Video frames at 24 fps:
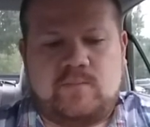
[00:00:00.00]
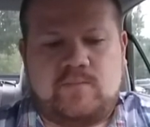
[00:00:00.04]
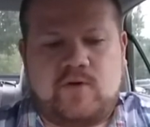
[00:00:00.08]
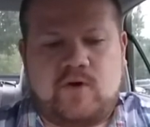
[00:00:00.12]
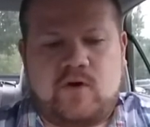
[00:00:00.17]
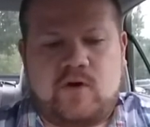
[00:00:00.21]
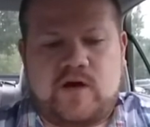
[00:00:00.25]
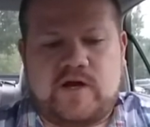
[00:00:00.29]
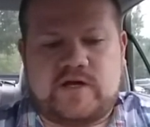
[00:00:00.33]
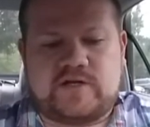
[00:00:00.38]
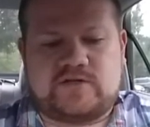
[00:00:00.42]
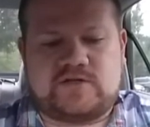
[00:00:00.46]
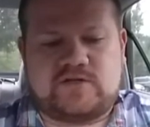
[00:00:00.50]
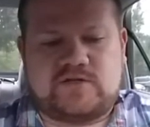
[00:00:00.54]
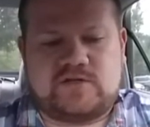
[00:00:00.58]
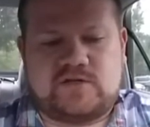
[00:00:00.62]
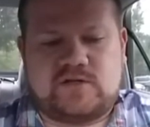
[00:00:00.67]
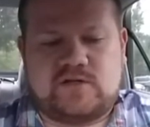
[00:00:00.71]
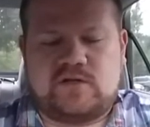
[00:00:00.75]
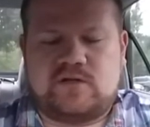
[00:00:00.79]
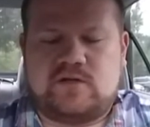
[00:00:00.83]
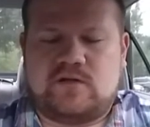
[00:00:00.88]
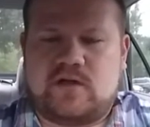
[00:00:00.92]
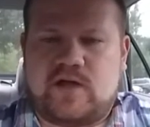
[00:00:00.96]

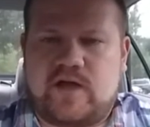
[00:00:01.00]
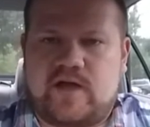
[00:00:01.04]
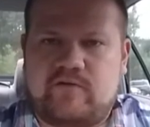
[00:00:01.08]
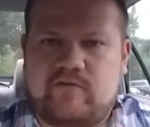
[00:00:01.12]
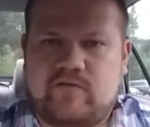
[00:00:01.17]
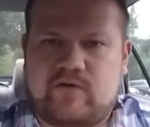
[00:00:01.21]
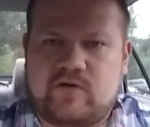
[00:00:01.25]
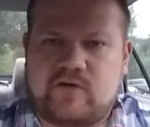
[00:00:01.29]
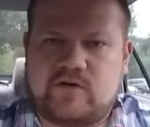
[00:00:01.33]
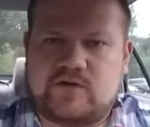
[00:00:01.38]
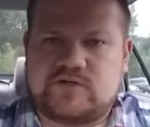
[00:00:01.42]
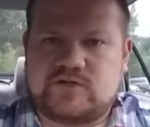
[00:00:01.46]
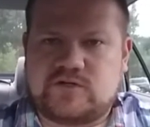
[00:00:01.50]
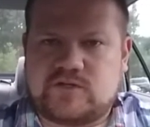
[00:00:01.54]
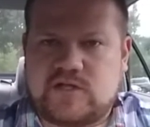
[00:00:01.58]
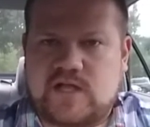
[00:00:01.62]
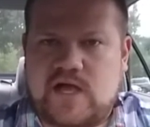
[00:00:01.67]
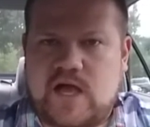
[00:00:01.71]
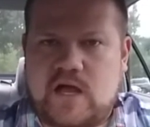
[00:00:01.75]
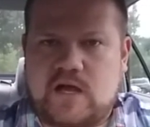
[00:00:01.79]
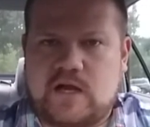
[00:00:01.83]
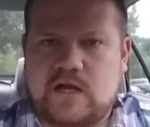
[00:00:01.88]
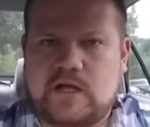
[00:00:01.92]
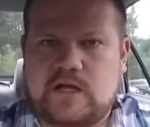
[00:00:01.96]
Boris, I've heard you
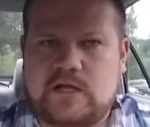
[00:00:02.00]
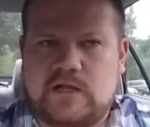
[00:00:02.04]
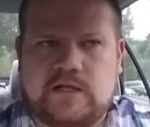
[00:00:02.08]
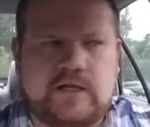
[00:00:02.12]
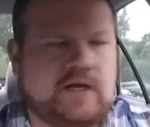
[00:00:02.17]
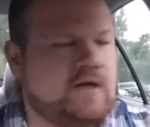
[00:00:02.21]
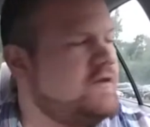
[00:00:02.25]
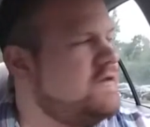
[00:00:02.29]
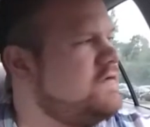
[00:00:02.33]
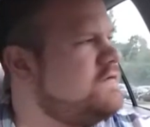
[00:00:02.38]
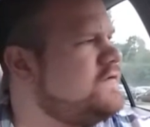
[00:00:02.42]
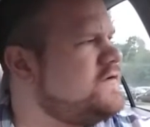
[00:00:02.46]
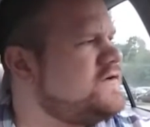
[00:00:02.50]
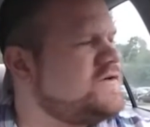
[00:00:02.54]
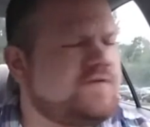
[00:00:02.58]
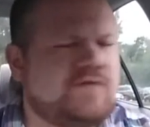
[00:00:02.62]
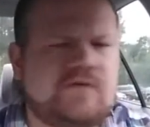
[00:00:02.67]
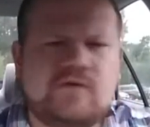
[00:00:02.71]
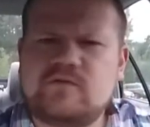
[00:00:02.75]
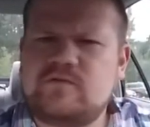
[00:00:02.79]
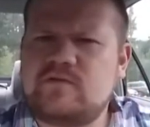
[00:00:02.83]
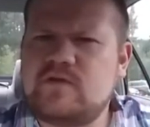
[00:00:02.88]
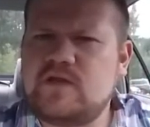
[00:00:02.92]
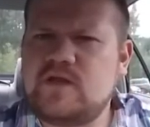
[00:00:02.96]
loud and clear. The
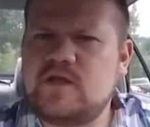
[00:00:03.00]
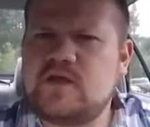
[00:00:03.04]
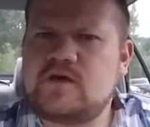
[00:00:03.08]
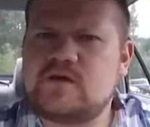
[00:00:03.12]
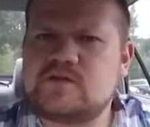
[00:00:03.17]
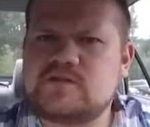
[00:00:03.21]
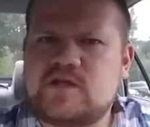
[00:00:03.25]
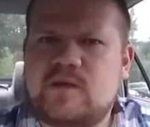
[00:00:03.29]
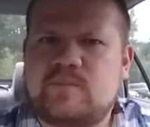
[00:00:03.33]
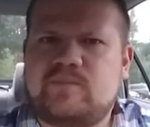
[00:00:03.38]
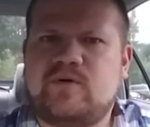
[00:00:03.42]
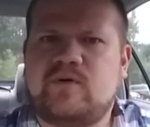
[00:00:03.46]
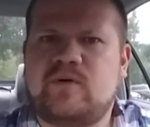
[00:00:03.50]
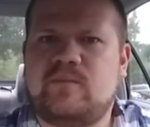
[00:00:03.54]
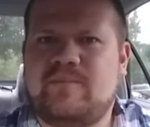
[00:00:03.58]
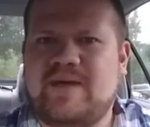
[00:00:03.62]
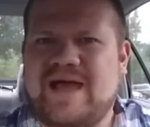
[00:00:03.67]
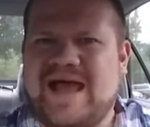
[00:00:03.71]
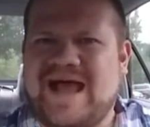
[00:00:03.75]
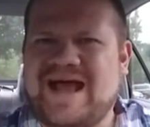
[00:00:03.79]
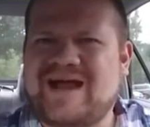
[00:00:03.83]
first few videos I put